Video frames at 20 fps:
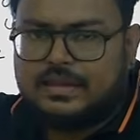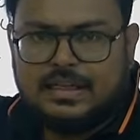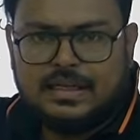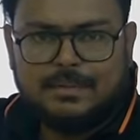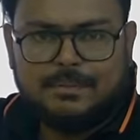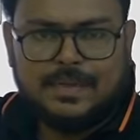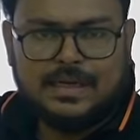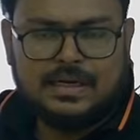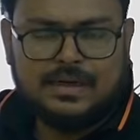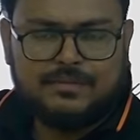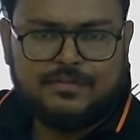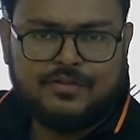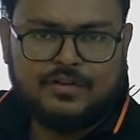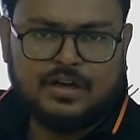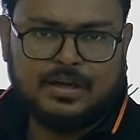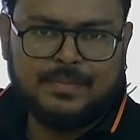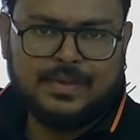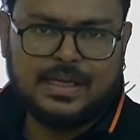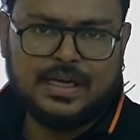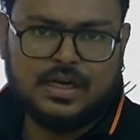they are
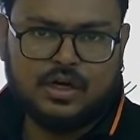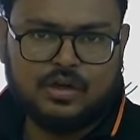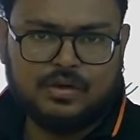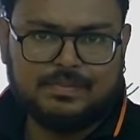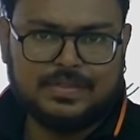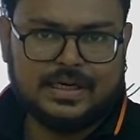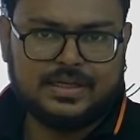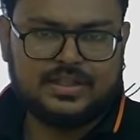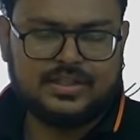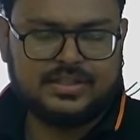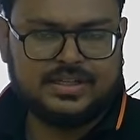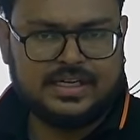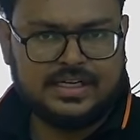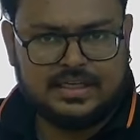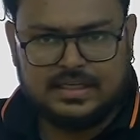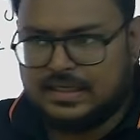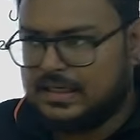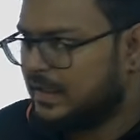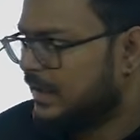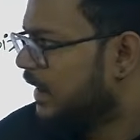forming how?
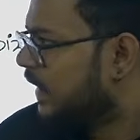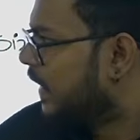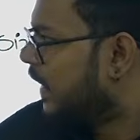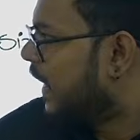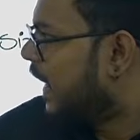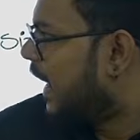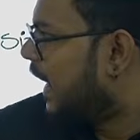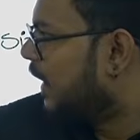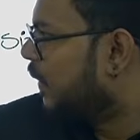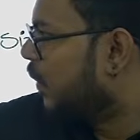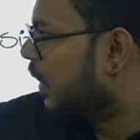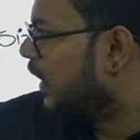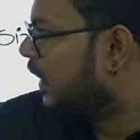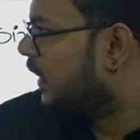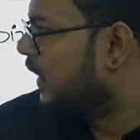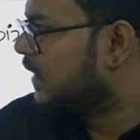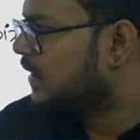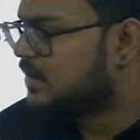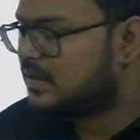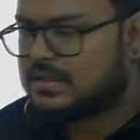Parthenogenetically, and
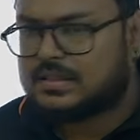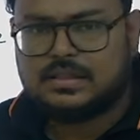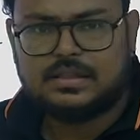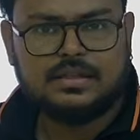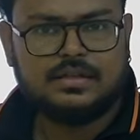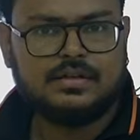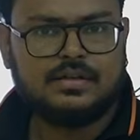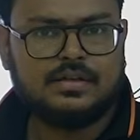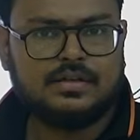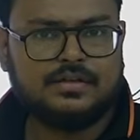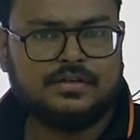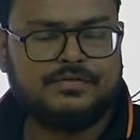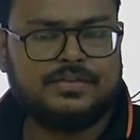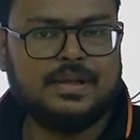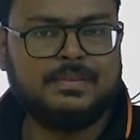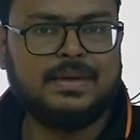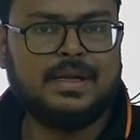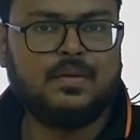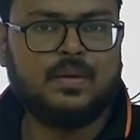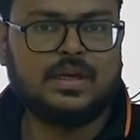workers,
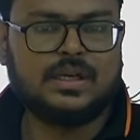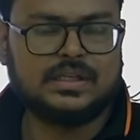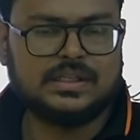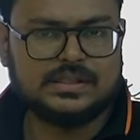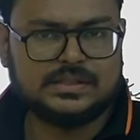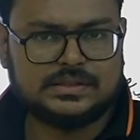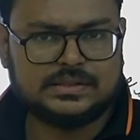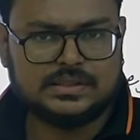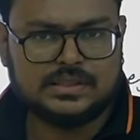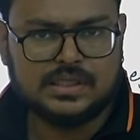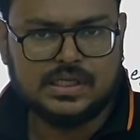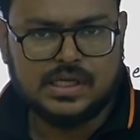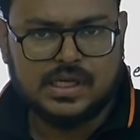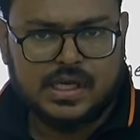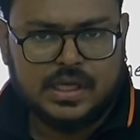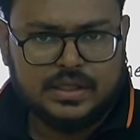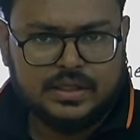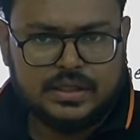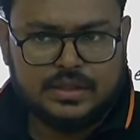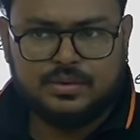female workers,
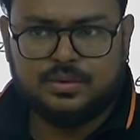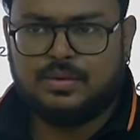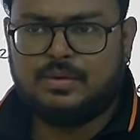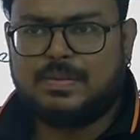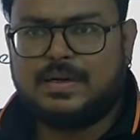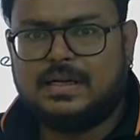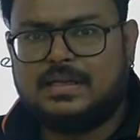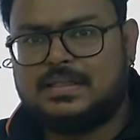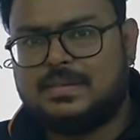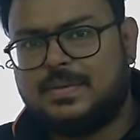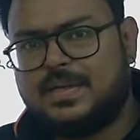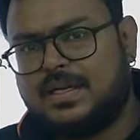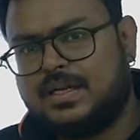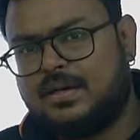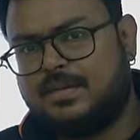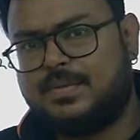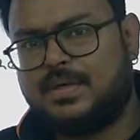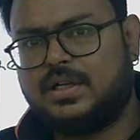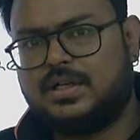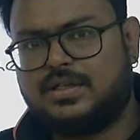they do not participate in
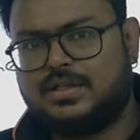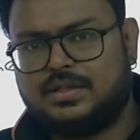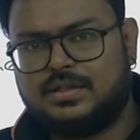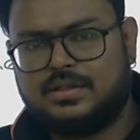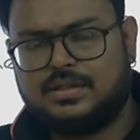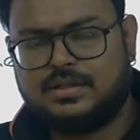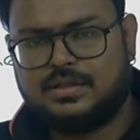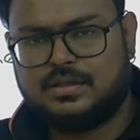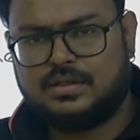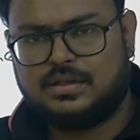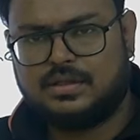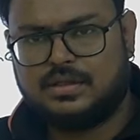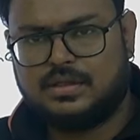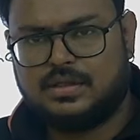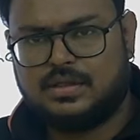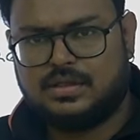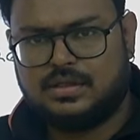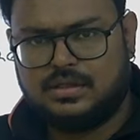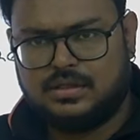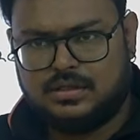reproduction.
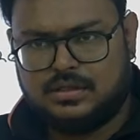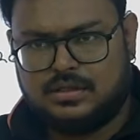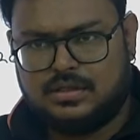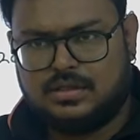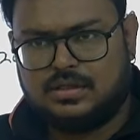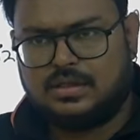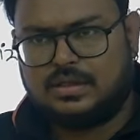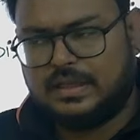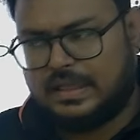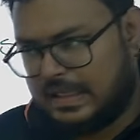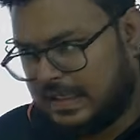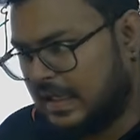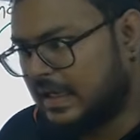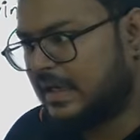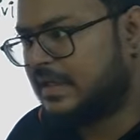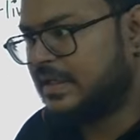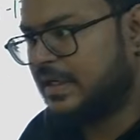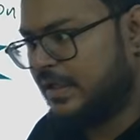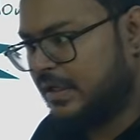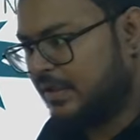They are a
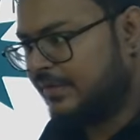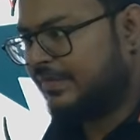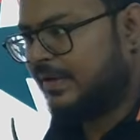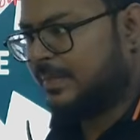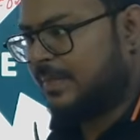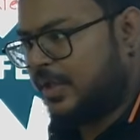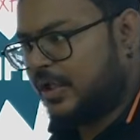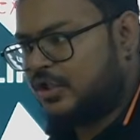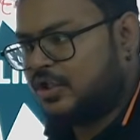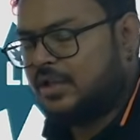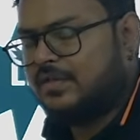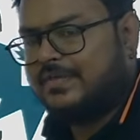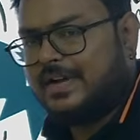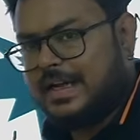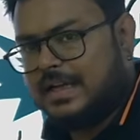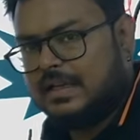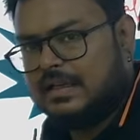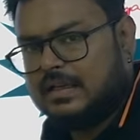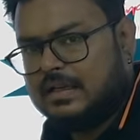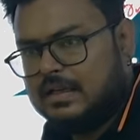result of reproduction,
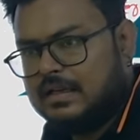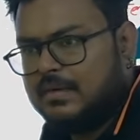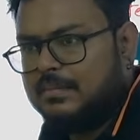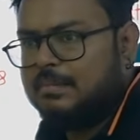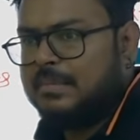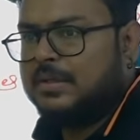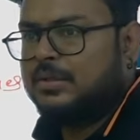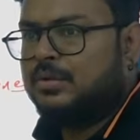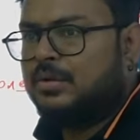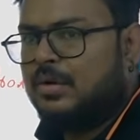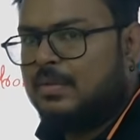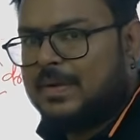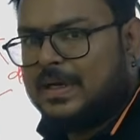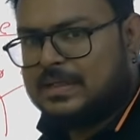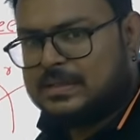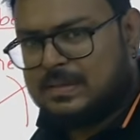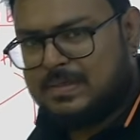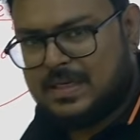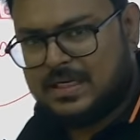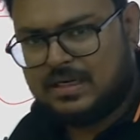fine, but do not
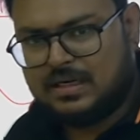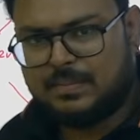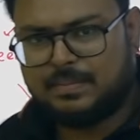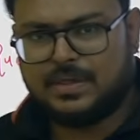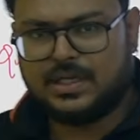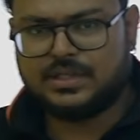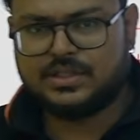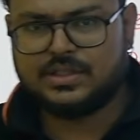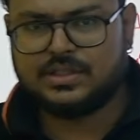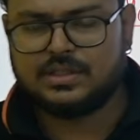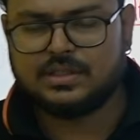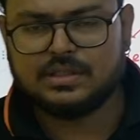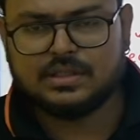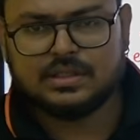participate in reproduction.